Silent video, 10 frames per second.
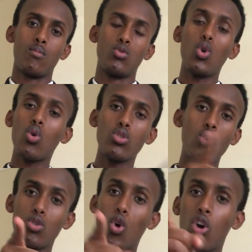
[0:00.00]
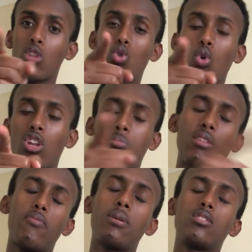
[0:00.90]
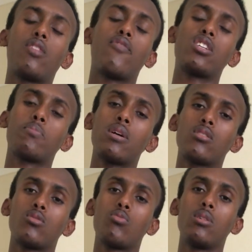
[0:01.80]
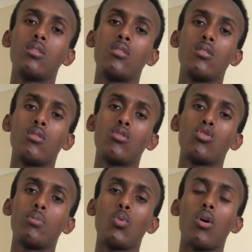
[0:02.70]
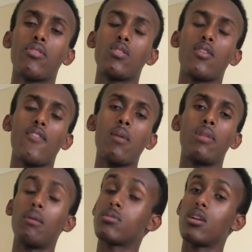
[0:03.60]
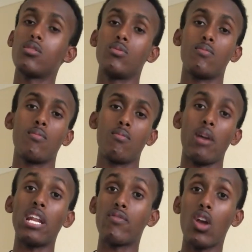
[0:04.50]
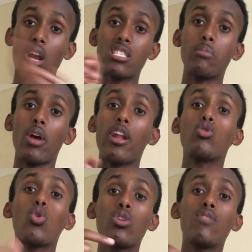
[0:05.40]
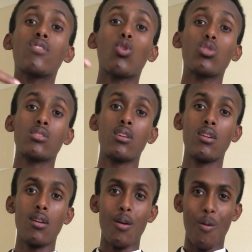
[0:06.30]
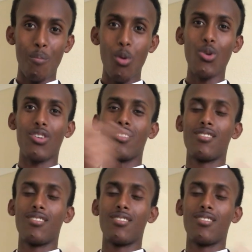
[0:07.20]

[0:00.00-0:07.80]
You're going to be the first person to be wealthy in your family. I'm telling you. And if there are some right now, you're going to even cost more.